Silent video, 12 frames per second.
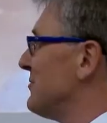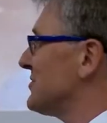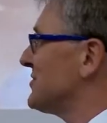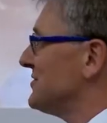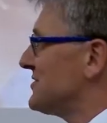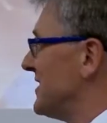
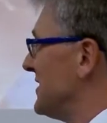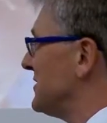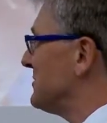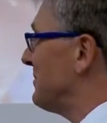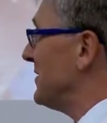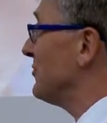was
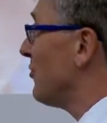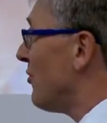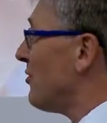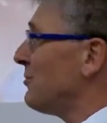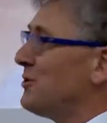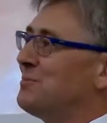considered to be
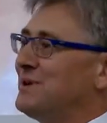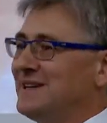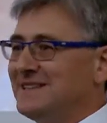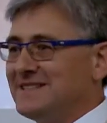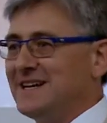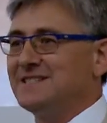normal, but
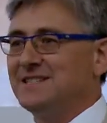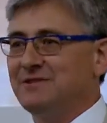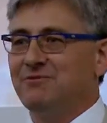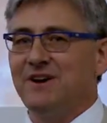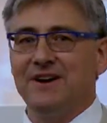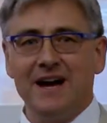it's
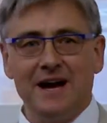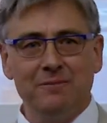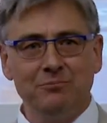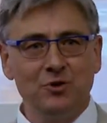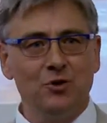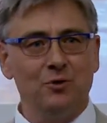actually very
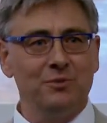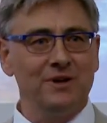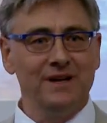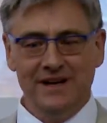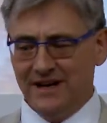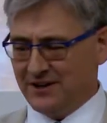
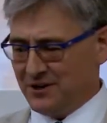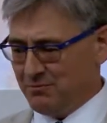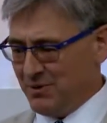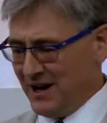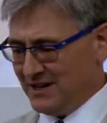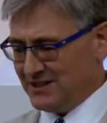abnormal
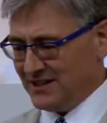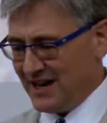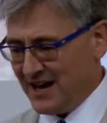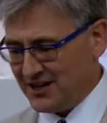compared to their